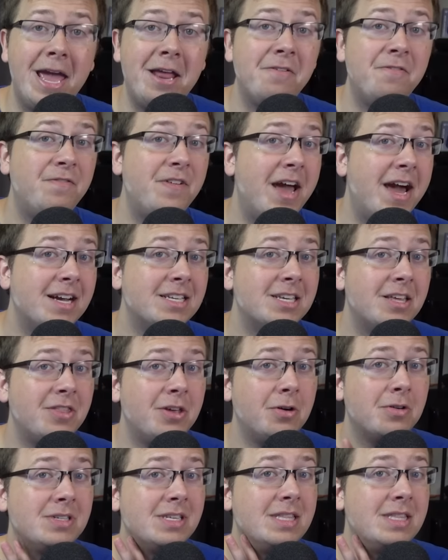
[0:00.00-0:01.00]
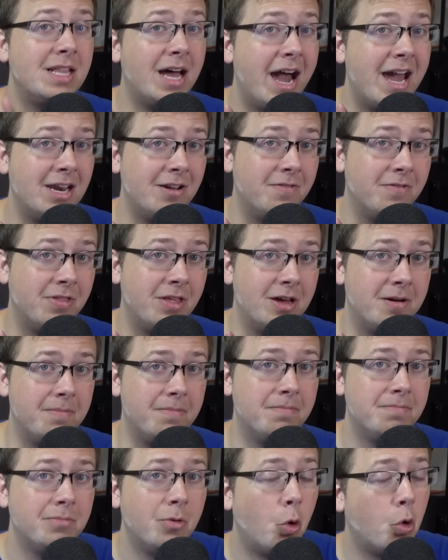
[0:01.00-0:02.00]
In fact, there's nine of them,
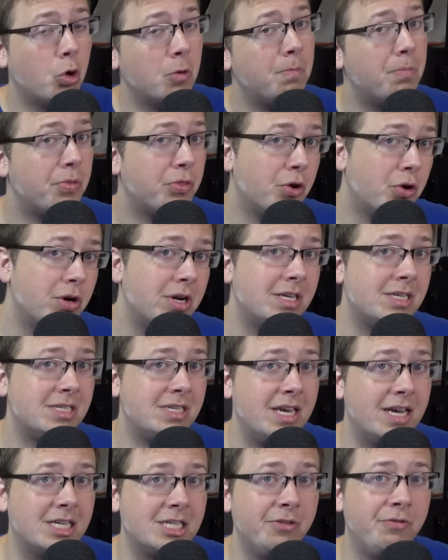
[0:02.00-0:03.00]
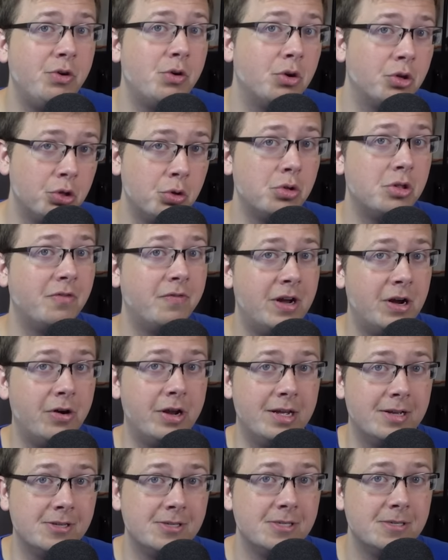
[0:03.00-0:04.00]
or thirty-six if you include the
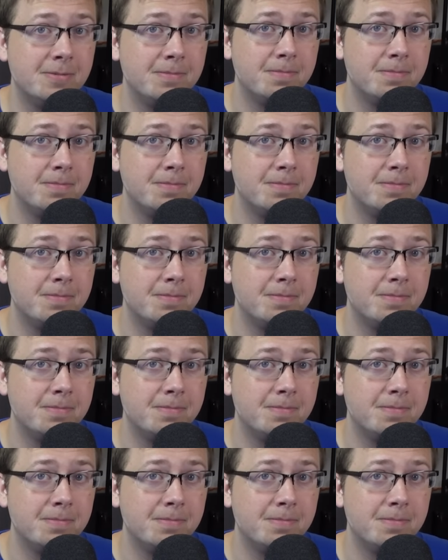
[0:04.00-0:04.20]
variants.